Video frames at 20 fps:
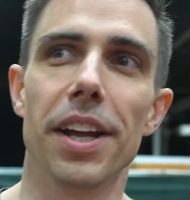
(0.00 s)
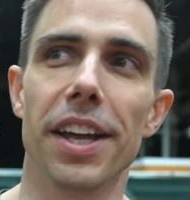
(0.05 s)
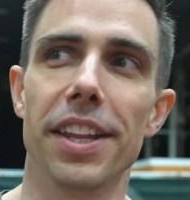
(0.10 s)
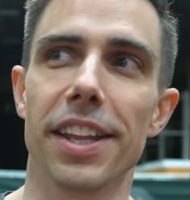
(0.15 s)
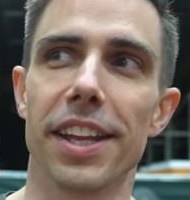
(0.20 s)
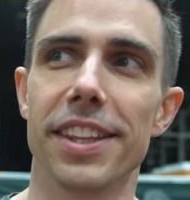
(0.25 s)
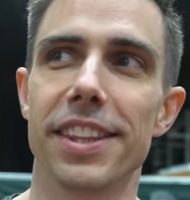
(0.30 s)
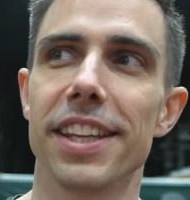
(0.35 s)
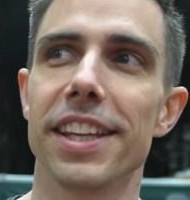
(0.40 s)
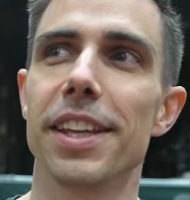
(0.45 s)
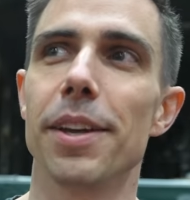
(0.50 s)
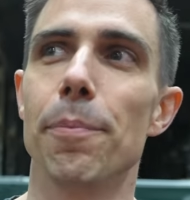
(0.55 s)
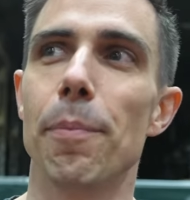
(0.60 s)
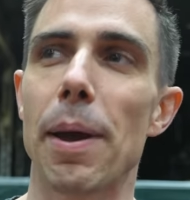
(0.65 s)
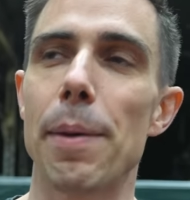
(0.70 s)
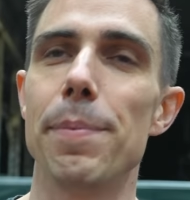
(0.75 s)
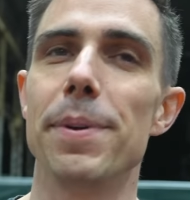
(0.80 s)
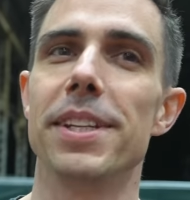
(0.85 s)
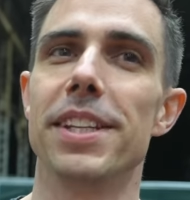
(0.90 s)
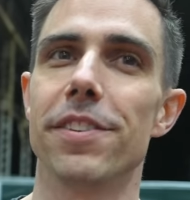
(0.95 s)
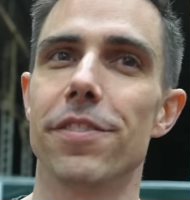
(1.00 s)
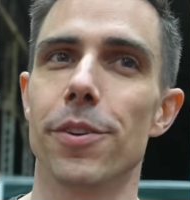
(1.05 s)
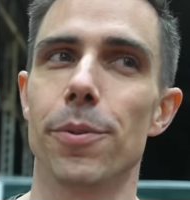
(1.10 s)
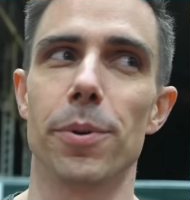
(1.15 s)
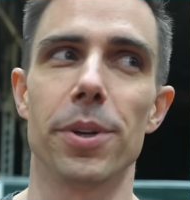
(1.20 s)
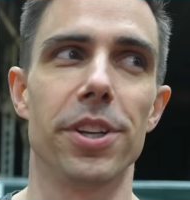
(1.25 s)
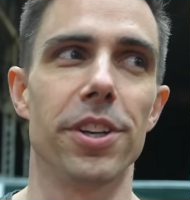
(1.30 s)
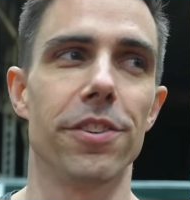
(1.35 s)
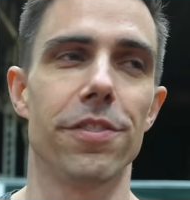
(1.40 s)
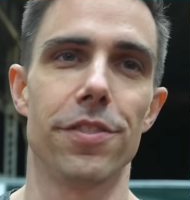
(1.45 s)
I, I think it might be different
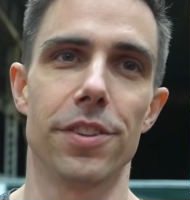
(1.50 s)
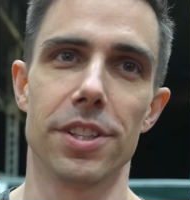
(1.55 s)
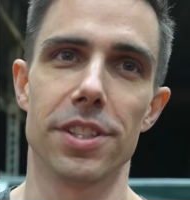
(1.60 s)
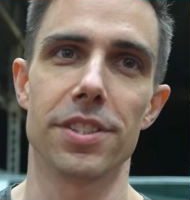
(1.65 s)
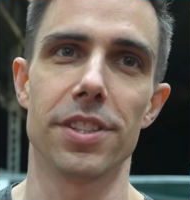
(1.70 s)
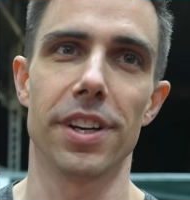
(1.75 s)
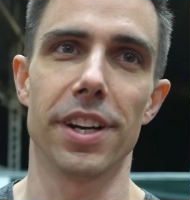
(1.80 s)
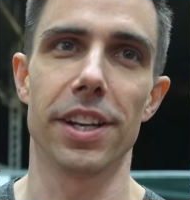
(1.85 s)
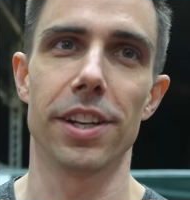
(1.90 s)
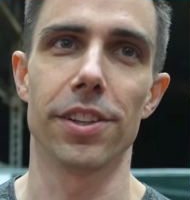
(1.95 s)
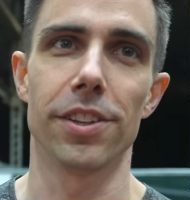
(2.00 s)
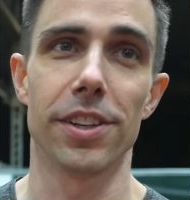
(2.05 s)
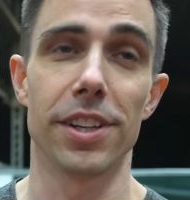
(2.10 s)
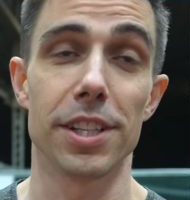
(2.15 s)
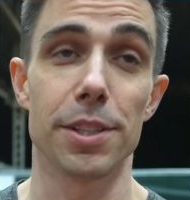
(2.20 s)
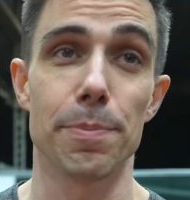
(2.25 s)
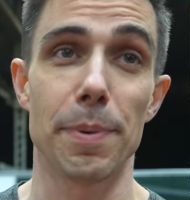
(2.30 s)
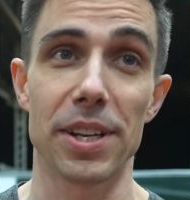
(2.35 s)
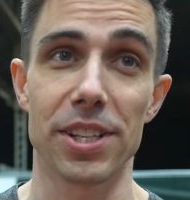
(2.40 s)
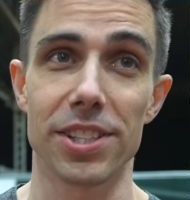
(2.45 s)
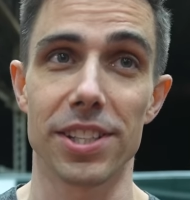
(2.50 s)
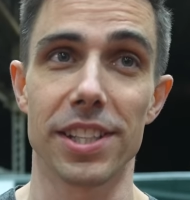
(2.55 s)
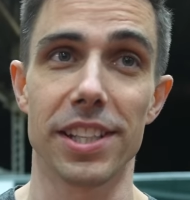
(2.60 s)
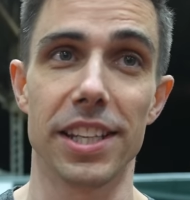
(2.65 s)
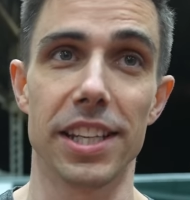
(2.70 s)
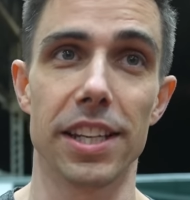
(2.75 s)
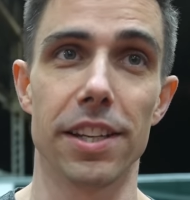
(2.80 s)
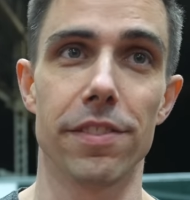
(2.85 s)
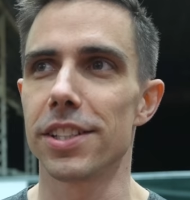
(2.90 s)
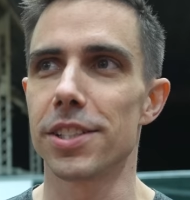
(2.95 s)
when you're first starting to learn, especially
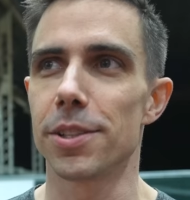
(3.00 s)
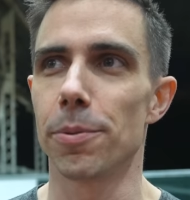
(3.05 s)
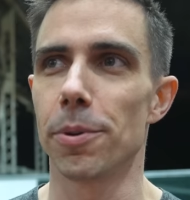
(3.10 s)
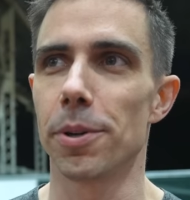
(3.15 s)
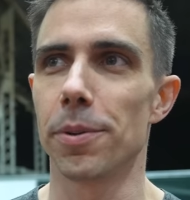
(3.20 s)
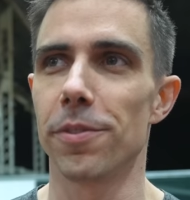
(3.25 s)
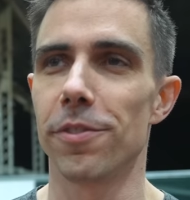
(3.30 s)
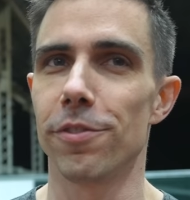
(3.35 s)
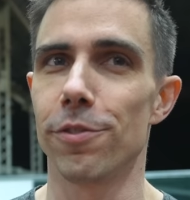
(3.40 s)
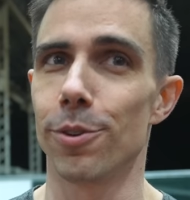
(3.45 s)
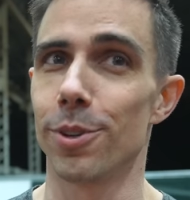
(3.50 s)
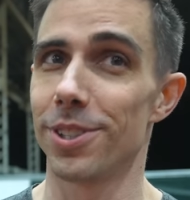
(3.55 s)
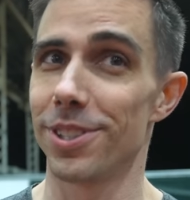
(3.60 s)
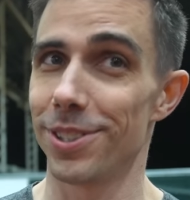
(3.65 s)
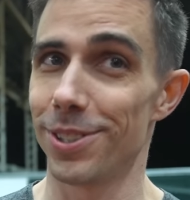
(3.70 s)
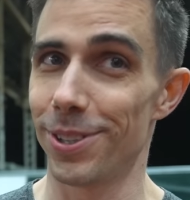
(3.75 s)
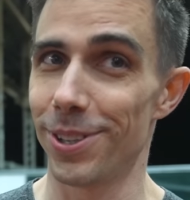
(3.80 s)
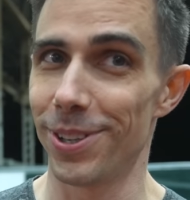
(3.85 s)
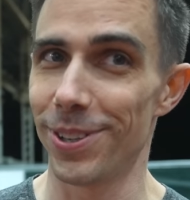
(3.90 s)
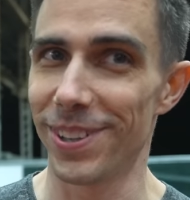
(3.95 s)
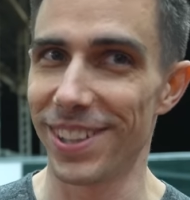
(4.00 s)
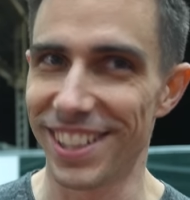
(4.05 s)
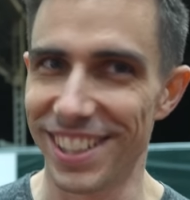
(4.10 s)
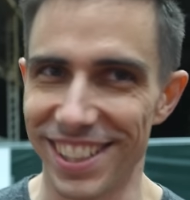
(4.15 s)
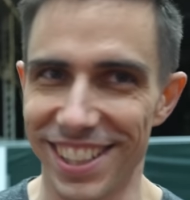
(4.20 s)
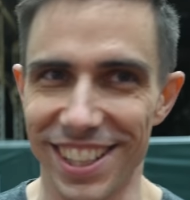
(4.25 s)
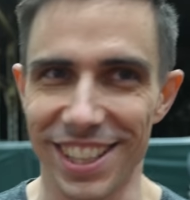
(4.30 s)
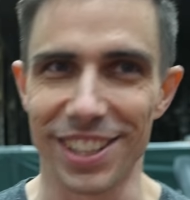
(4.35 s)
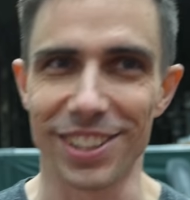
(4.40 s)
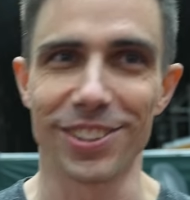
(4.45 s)
if someone forces you to do it,
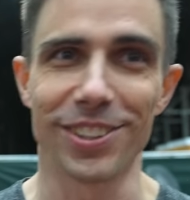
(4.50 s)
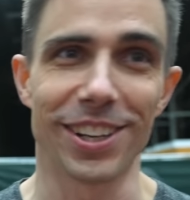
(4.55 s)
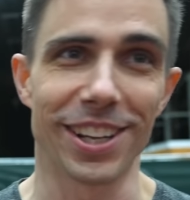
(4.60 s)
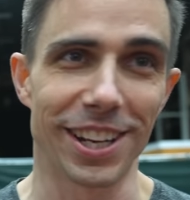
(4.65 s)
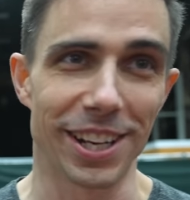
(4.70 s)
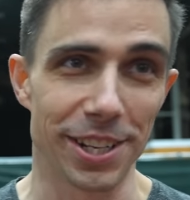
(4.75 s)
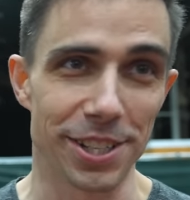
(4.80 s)
like learning an